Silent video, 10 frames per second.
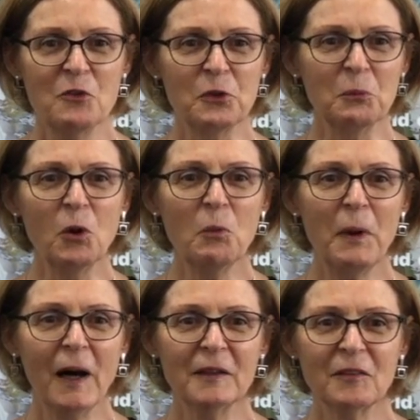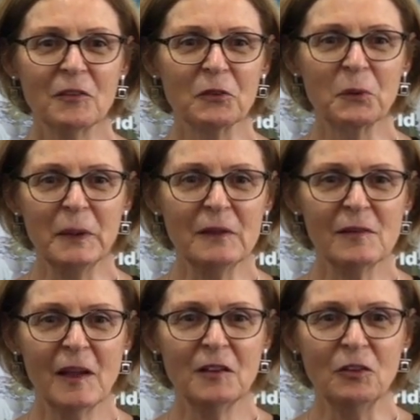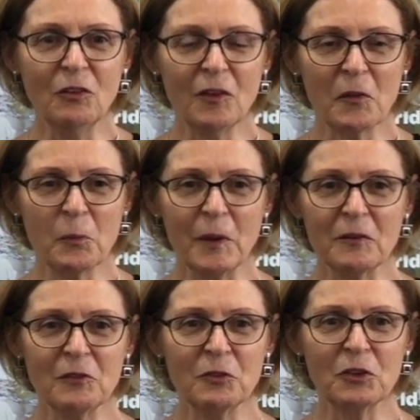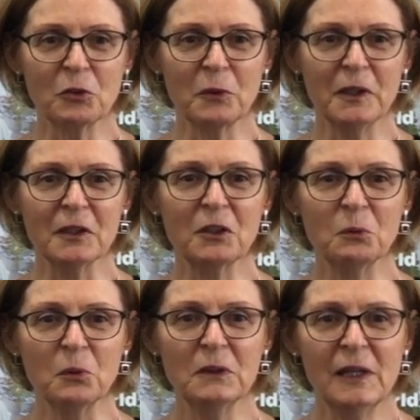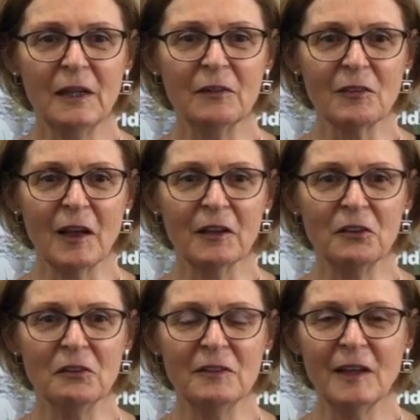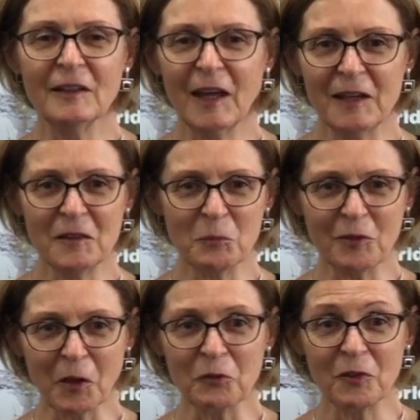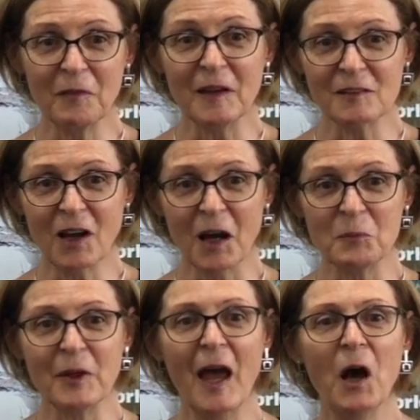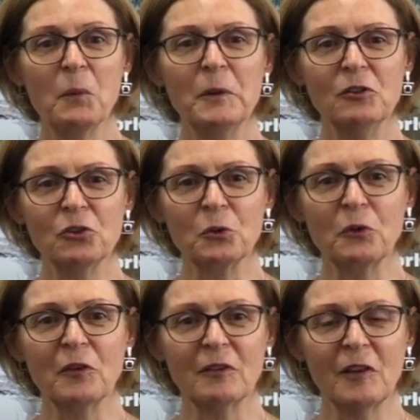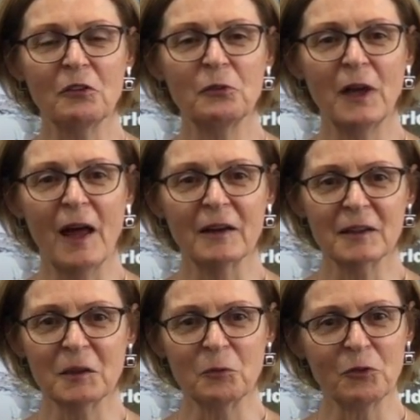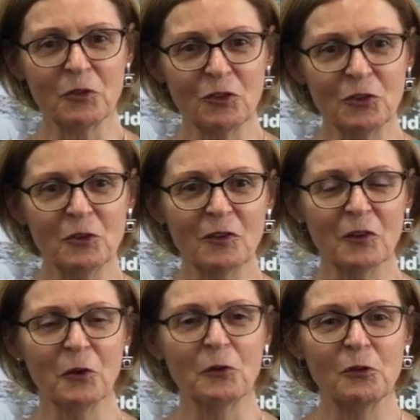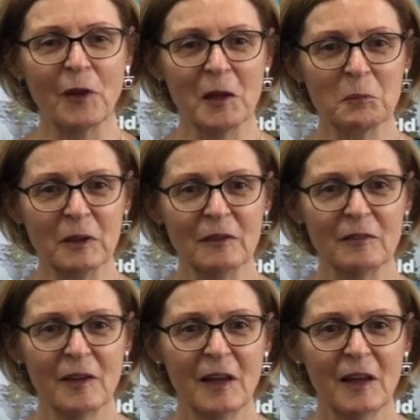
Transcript: From all parts of Queensland, New South Wales and Victoria, coordinators like you dedicate themselves and their time to help ensure successful outcomes for students and host families.